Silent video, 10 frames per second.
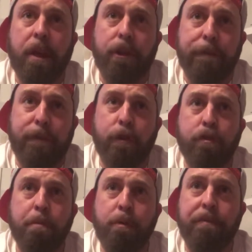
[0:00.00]
the
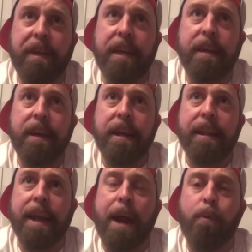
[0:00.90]
first movie
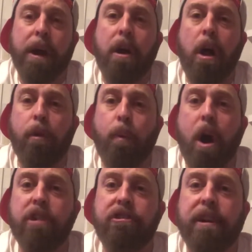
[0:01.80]
that I recall
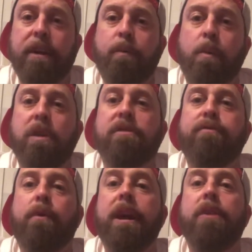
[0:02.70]
watching was
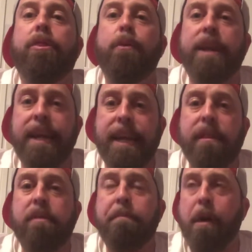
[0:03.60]
Friday the
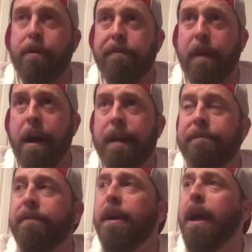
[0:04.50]
13th, part
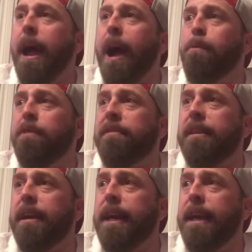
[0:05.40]
5. I was
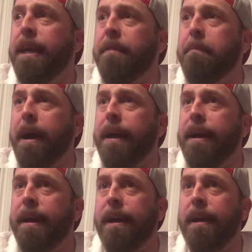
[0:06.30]
in
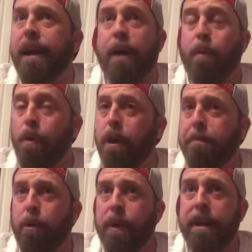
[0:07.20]
my, I woke
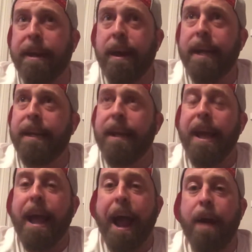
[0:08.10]
up during the night.
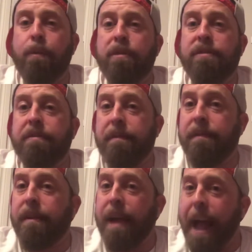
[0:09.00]
I was
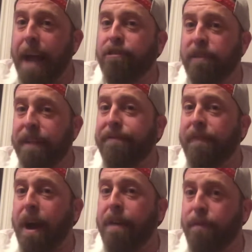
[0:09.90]
actually
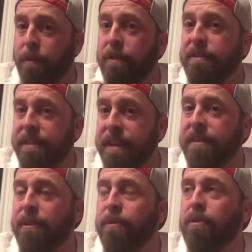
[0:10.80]
5 or
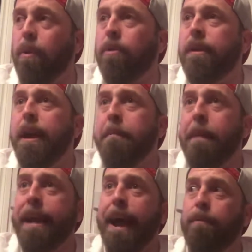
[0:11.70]
6 years old.
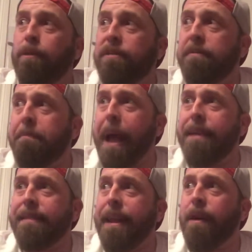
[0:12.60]
My dad was
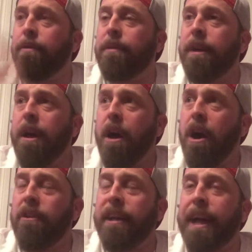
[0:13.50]
passed out
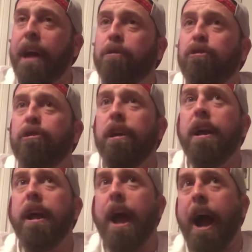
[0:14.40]
on the couch.
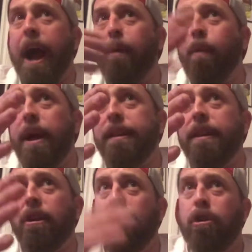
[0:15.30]
I went,
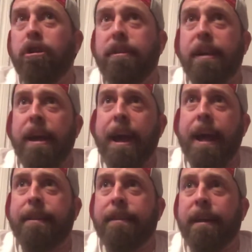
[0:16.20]
looked
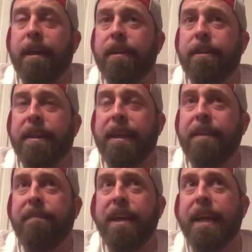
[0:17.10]
at the
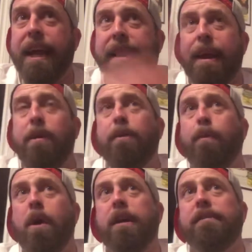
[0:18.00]
TV, and there it
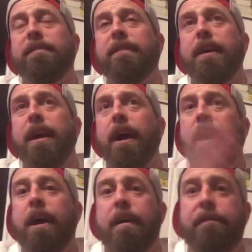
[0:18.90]
was.
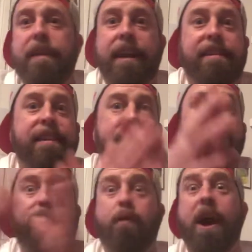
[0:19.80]
It said
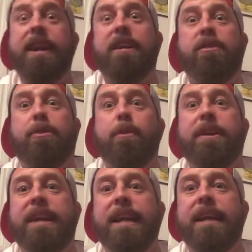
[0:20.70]
Friday the
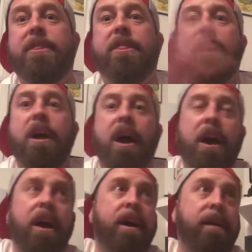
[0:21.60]
13th.
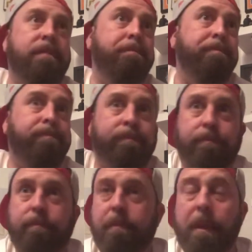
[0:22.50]
And
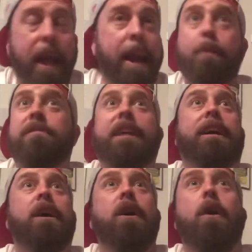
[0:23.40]
I was
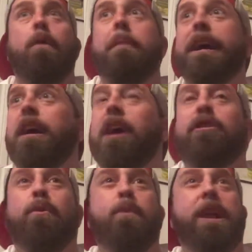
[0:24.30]
like, oh my
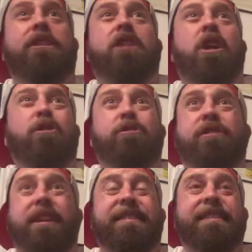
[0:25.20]
God, the red
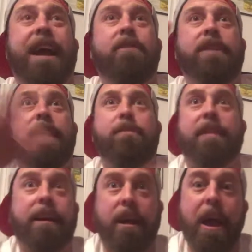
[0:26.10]
colors, the sound. And I
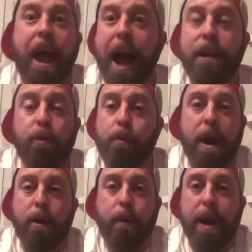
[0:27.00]
was like, I knew
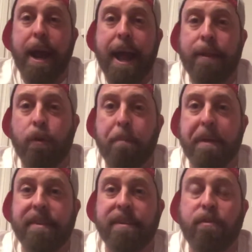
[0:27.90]
right away I had no
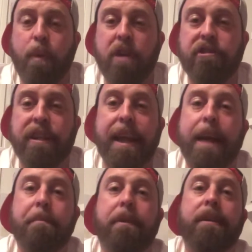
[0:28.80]
business watching
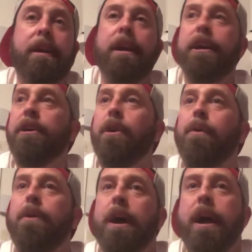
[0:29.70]
that, but you
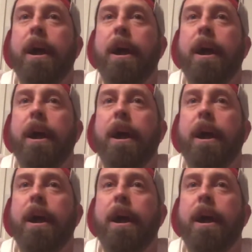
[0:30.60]
know,